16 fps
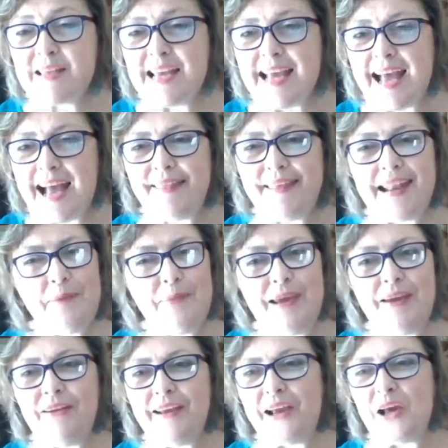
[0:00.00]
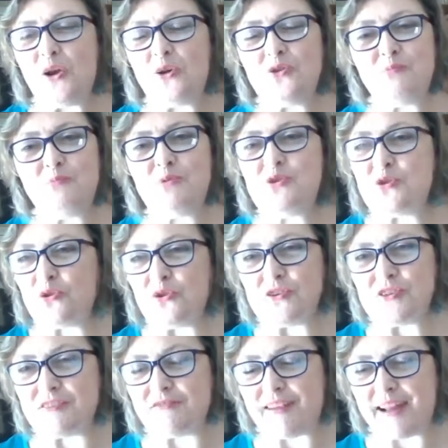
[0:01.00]
And then I'm hearing a lot of
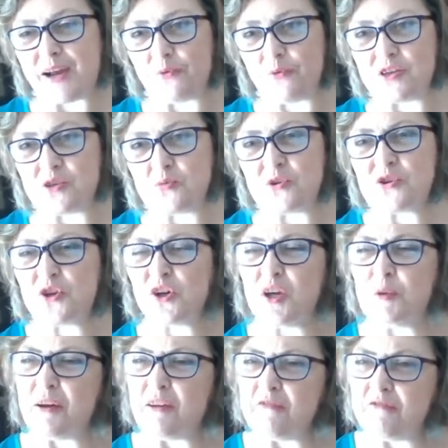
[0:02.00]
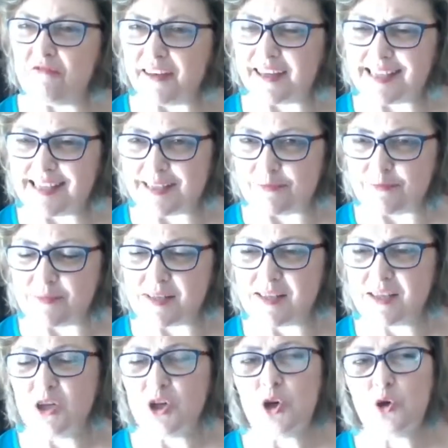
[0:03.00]
pejorative language. We're talking about victims.
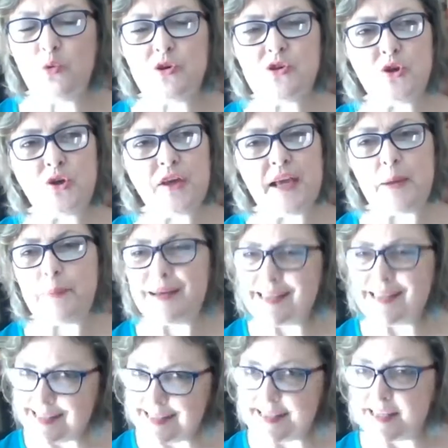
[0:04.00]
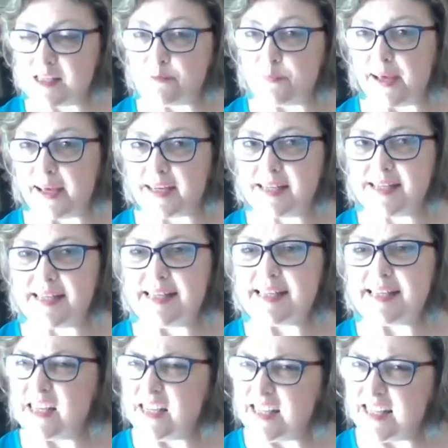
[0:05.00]
We're talking about suspects.
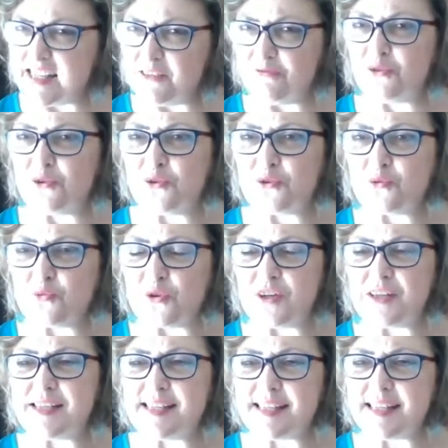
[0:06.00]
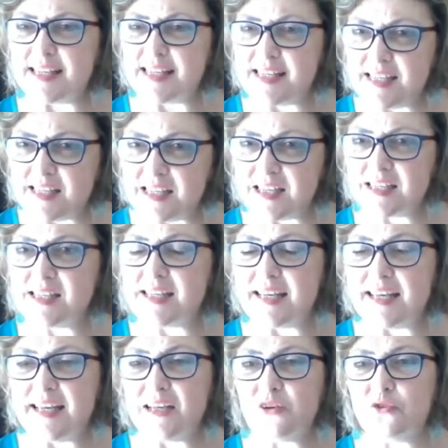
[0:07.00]
These are difficult words that just
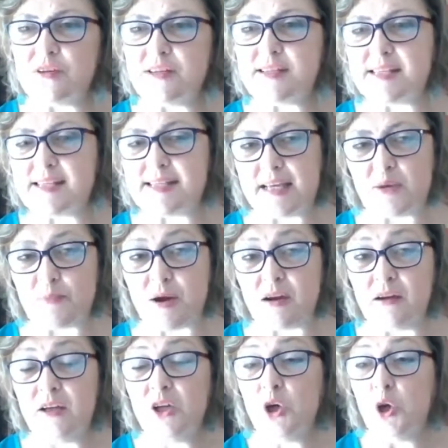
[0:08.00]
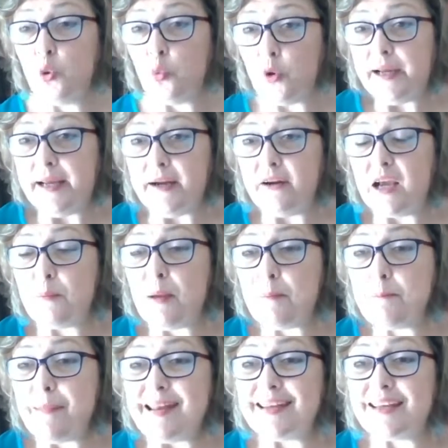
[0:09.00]
increase the stigma. We're hearing
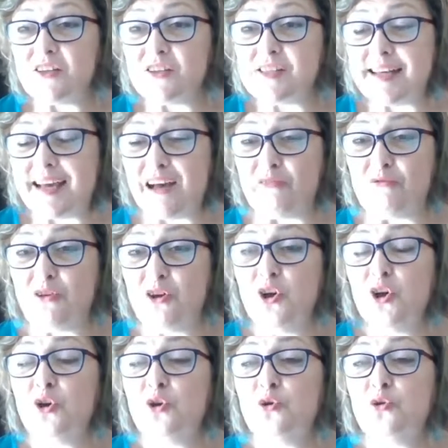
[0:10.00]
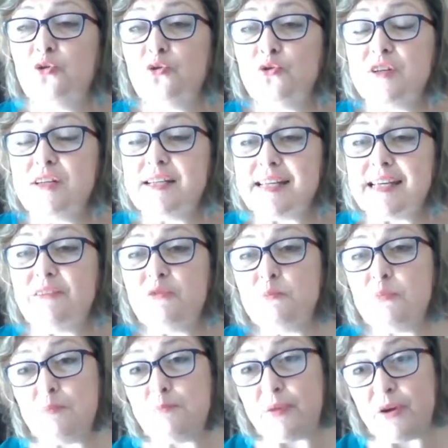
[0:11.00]
about medical staff who couldn't even
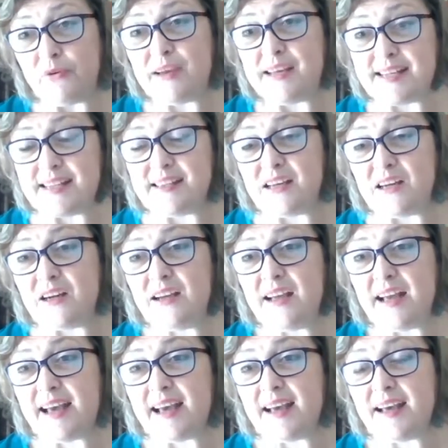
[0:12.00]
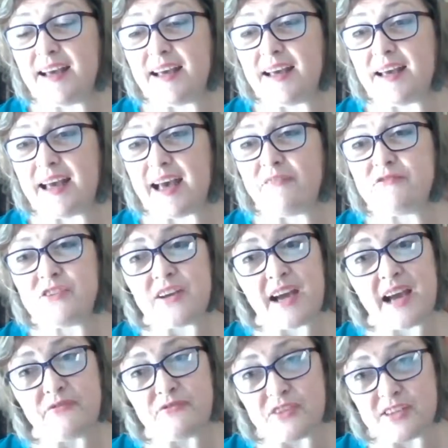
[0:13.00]
be buried in their
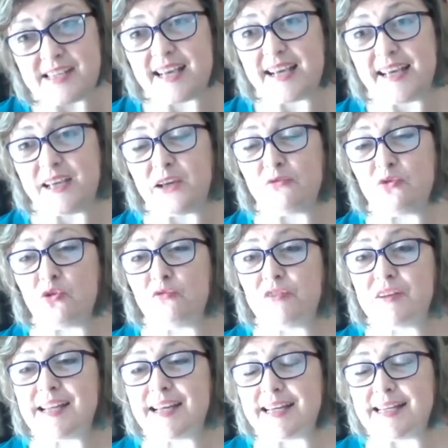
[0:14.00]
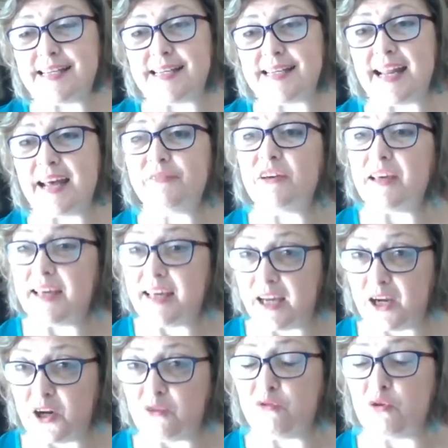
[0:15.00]
after dying of COVID-19, having
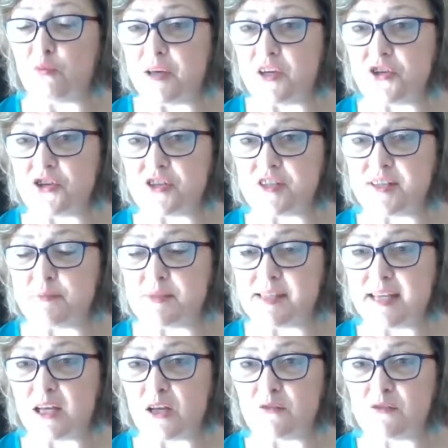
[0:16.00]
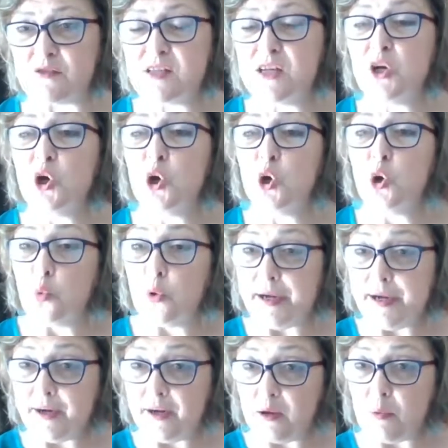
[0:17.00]
cared for patients themselves. We're
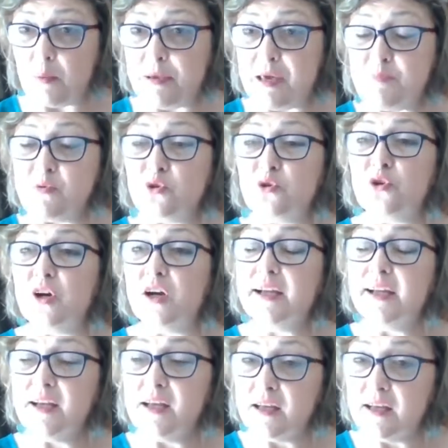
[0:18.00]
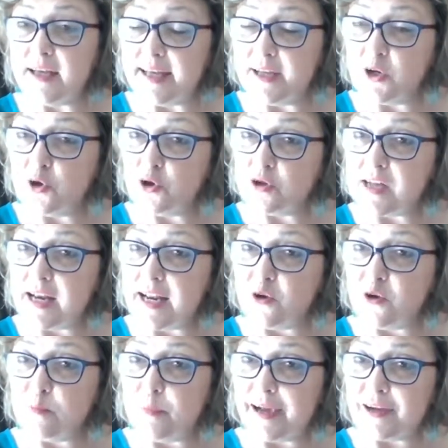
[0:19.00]
hearing about people who are not
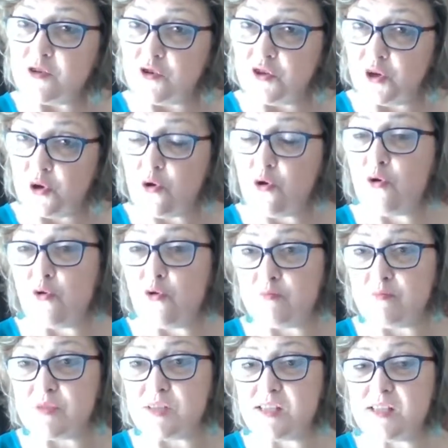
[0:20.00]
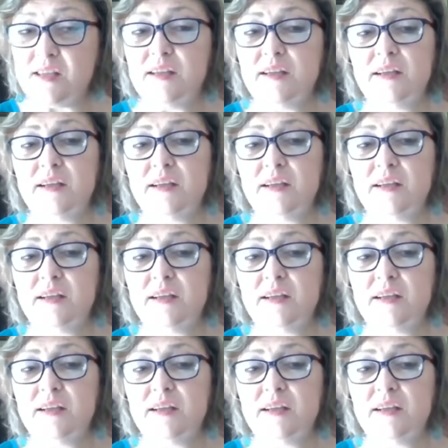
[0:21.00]
allowed back to their homes.